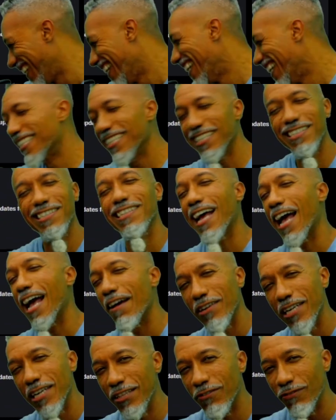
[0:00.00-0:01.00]
They're just not
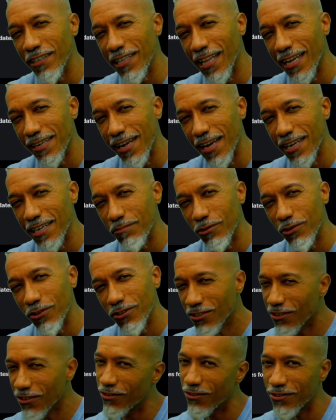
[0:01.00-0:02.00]
having E3 like that anymore.
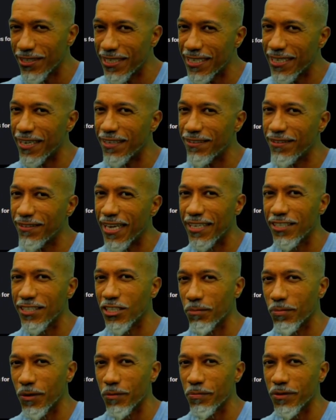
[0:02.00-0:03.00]
So you can't
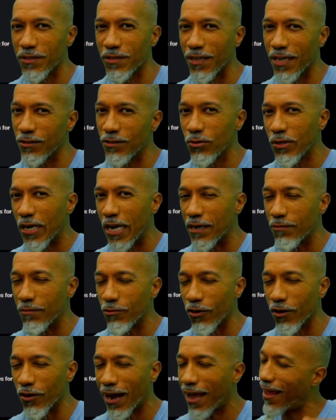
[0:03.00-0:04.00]
jump up and do that
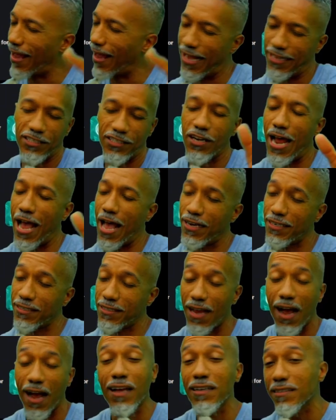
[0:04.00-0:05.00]
anymore. I
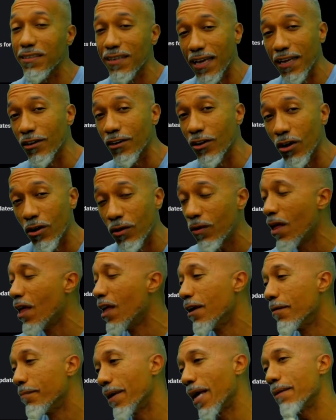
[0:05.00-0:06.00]
honestly, I don't know.
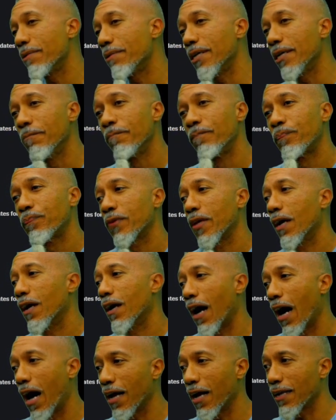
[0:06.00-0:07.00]
Maybe
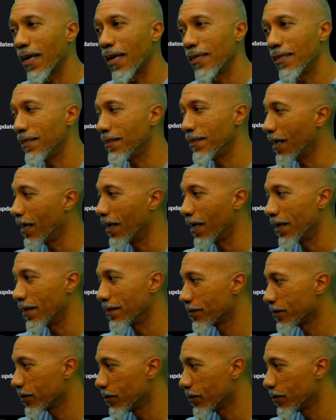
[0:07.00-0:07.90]
Hot 97? Yeah,